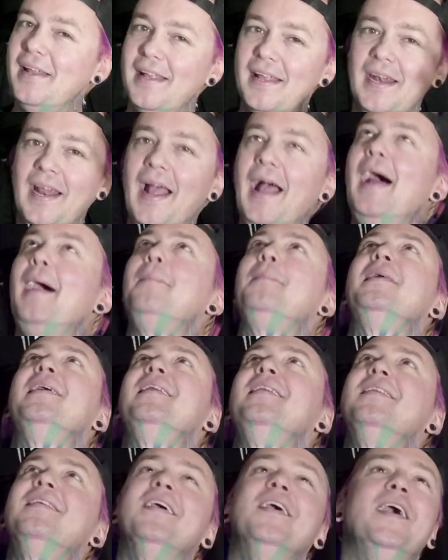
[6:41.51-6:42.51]
It
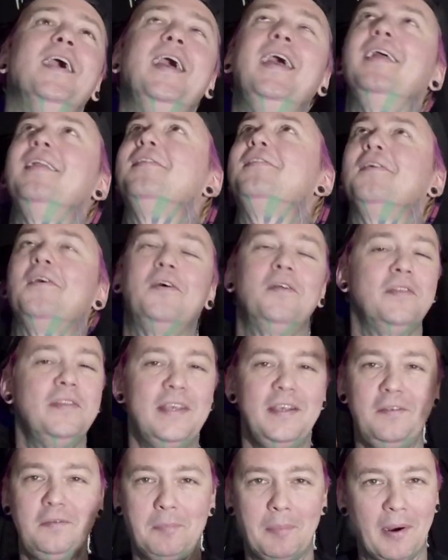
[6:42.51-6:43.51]
happened, hence all
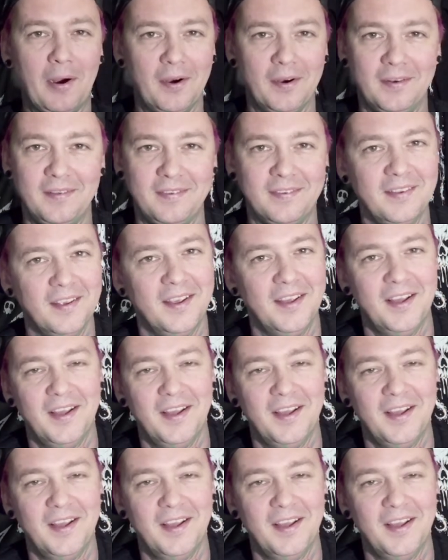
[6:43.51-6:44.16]
these parts.